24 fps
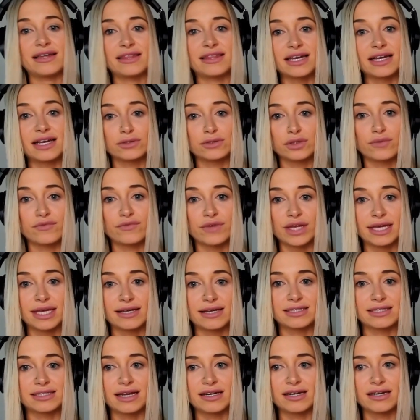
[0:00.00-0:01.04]
anything else we're really
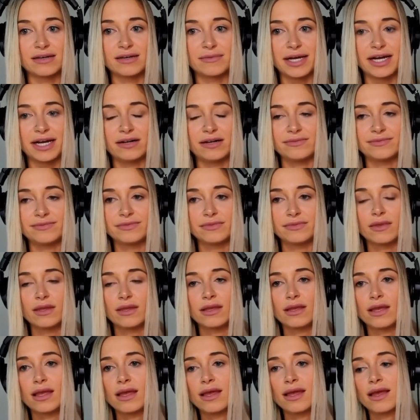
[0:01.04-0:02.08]
excited about.
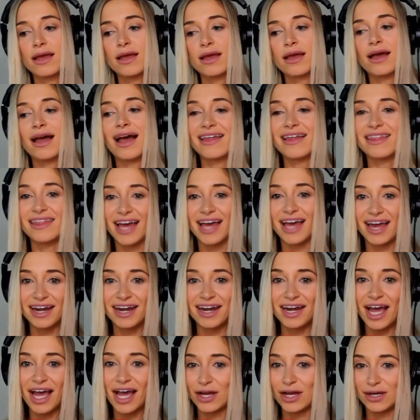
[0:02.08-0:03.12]
And
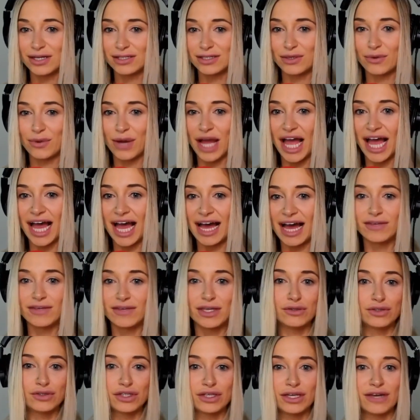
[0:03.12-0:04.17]
then I also
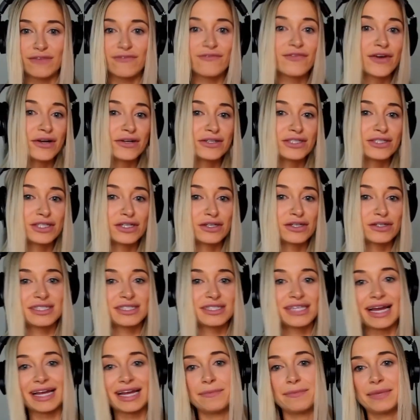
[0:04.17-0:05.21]
have usually first or
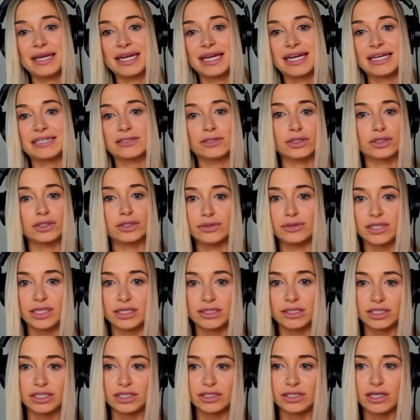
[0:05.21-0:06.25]
second meetings or due
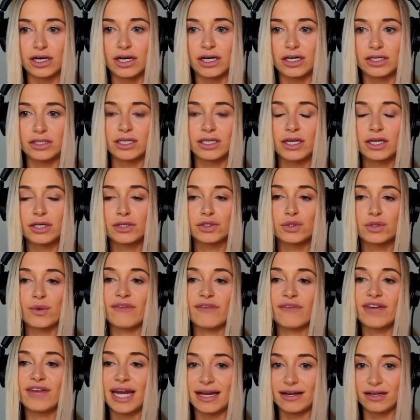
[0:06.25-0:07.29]
diligence calls. So we
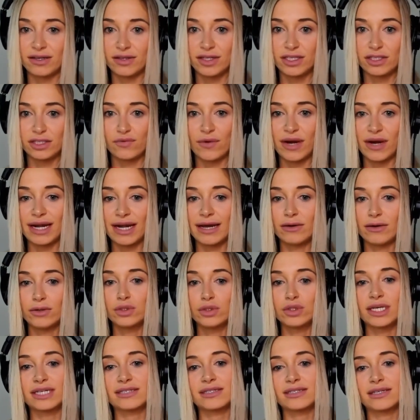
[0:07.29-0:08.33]
have an analyst right now
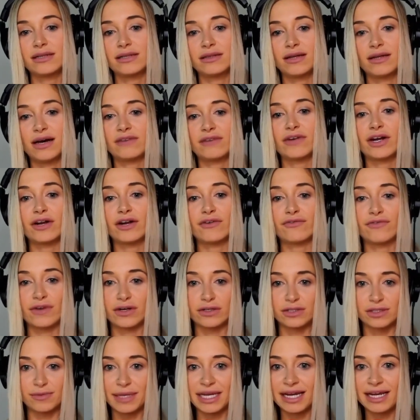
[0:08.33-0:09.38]
who takes a lot of our
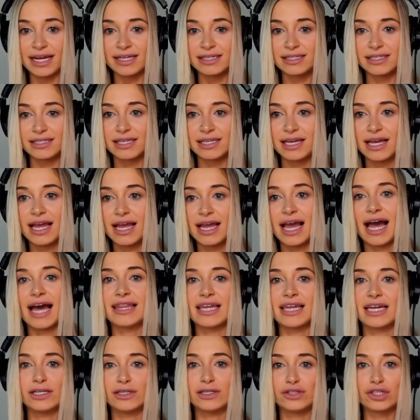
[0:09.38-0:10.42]
first meetings.
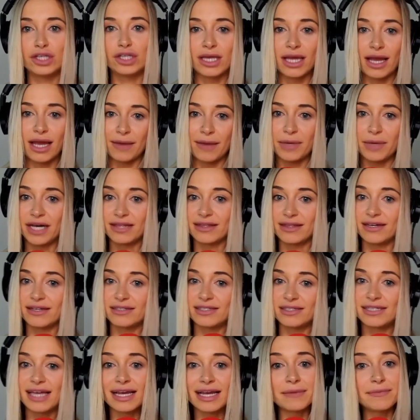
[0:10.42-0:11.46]
And then usually I'm on the
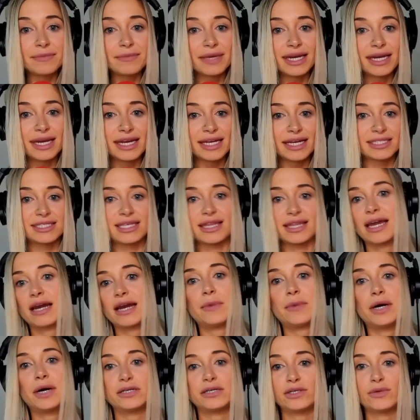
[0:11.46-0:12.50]
second meetings. And then
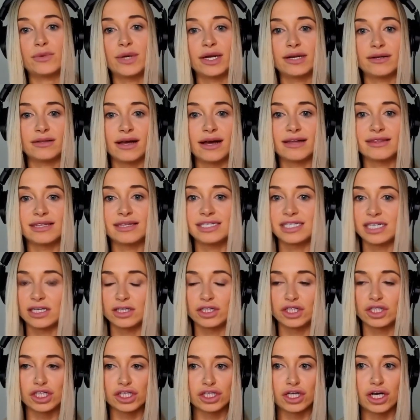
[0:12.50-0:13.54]
I'm also on a lot of the
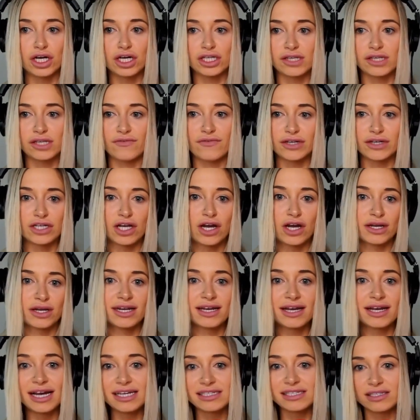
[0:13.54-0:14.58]
diligence calls if we're
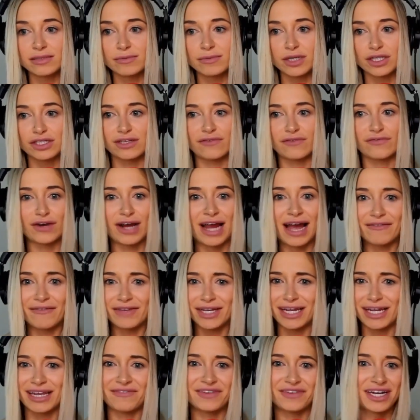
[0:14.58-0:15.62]
talking to customers, if we're
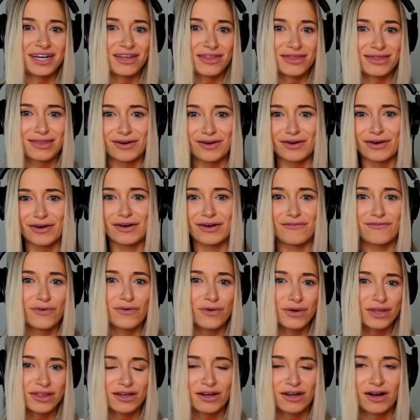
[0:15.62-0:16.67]
having even a third, a
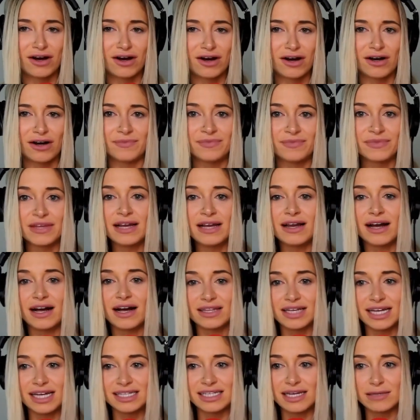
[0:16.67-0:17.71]
fourth call.
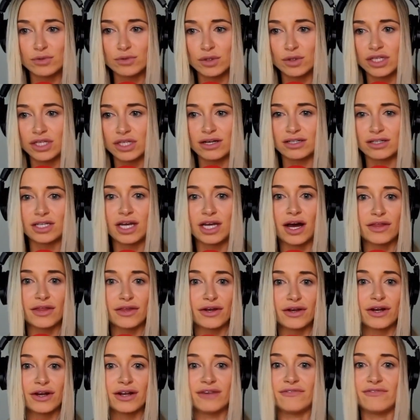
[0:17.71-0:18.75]
A lot of times we'll talk to
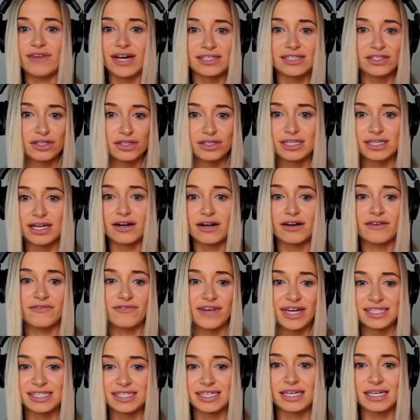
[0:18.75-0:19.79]
other investors that are
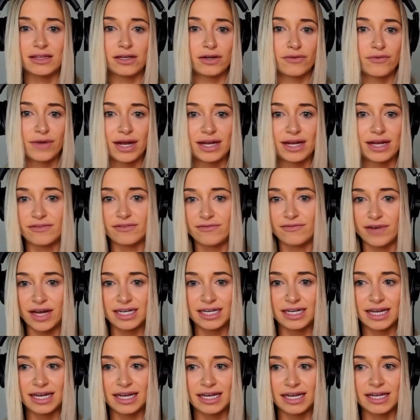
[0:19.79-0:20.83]
investing in their round of
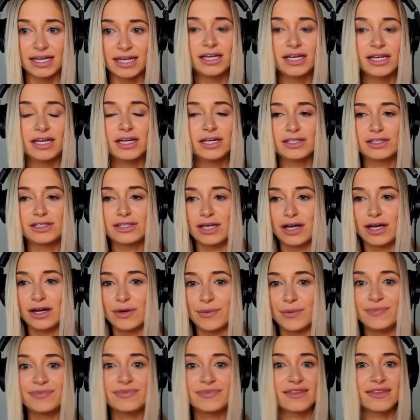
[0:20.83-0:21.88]
funding.
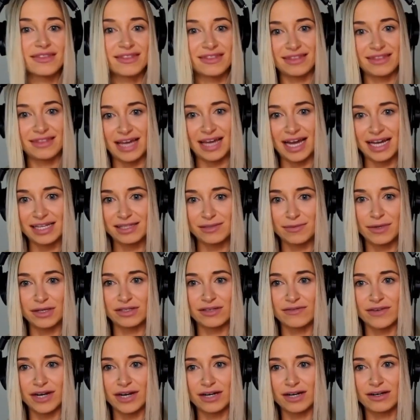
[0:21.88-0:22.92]
So that's
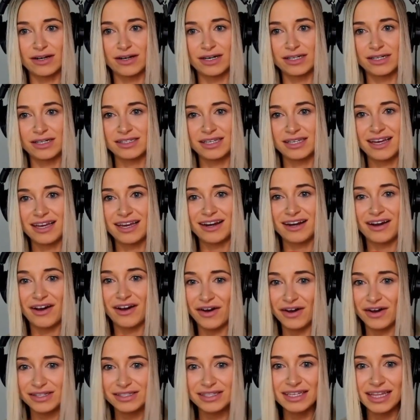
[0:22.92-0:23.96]
most of our calls. And
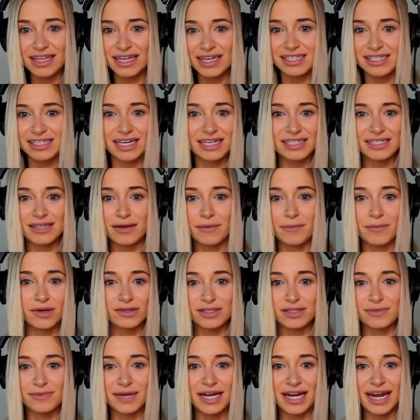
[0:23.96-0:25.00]
honestly, that takes up
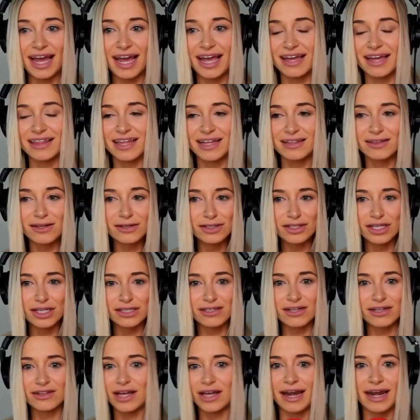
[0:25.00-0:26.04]
most of my day. And then there's
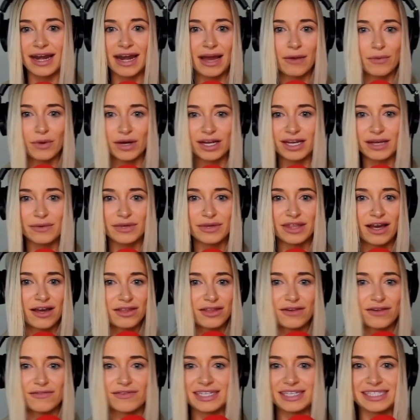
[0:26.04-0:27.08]
just a lot of networking with
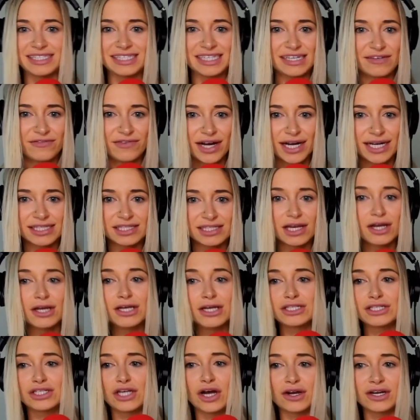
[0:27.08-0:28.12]
other VC funds,
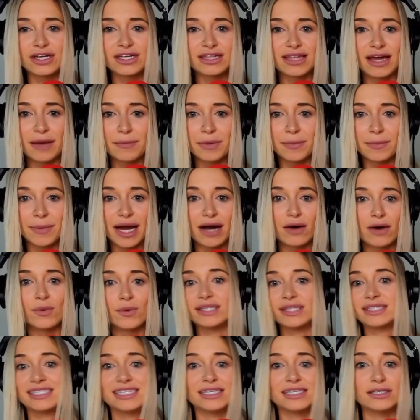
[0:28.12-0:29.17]
talking to them about
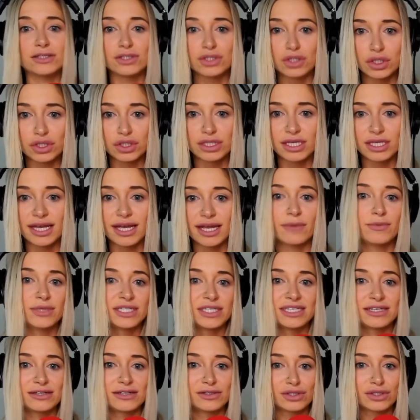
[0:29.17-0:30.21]
what deals they're seeing and
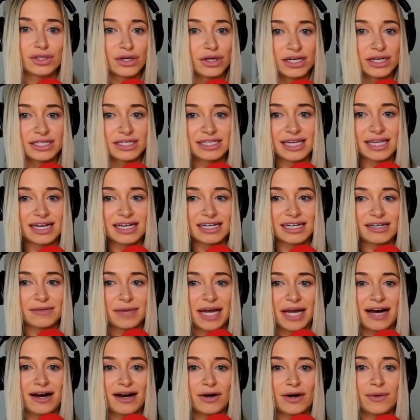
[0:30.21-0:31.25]
what deals they're excited
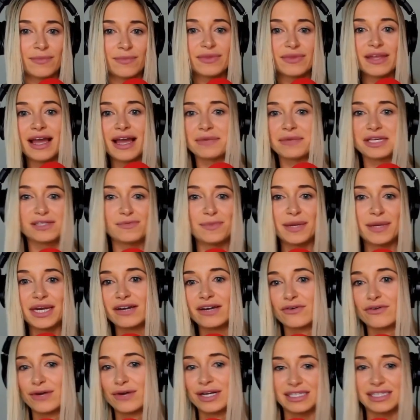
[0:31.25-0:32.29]
about. I mean, it's been a
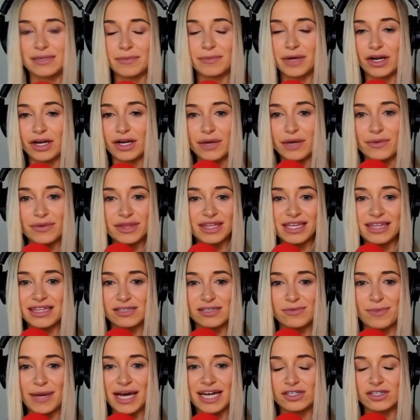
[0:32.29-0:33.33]
crazy market within
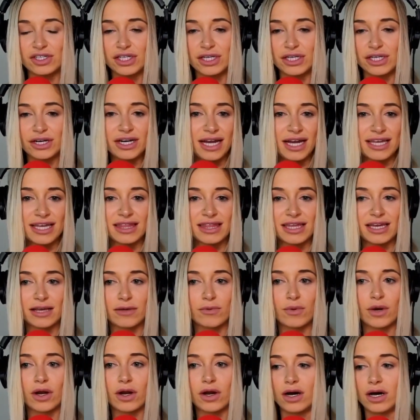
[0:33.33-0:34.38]
this past year. And I think
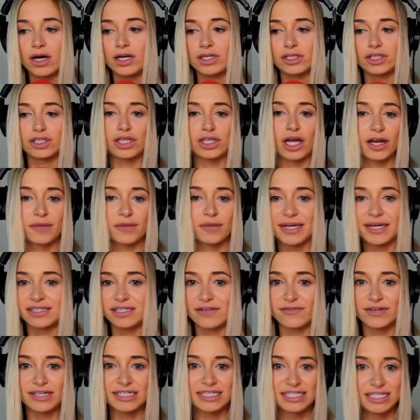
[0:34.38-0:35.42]
we're all just talking about
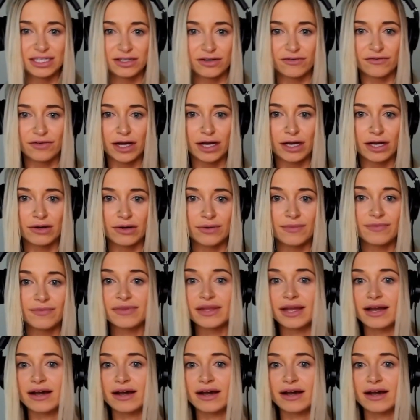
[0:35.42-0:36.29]
different deal flow.